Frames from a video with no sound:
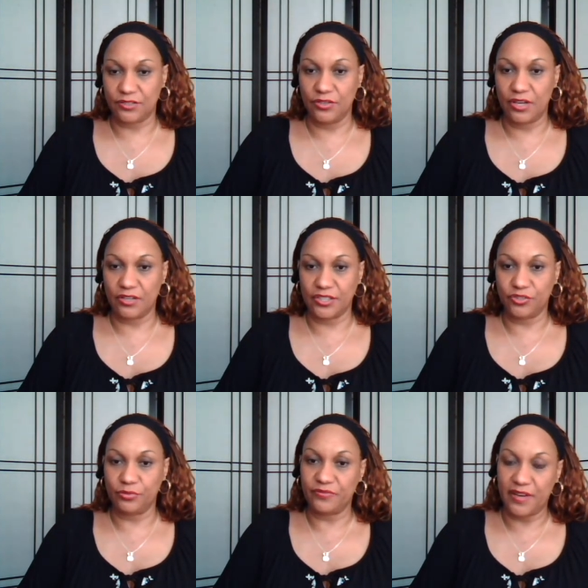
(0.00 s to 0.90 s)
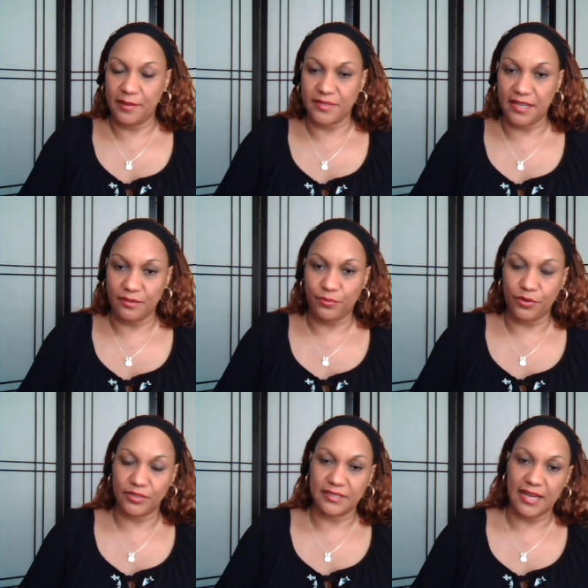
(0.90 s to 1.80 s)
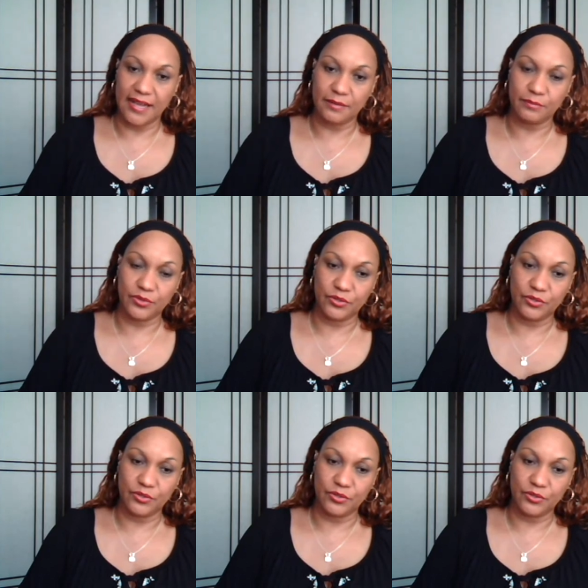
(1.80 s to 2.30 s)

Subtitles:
because twin flames are the prototype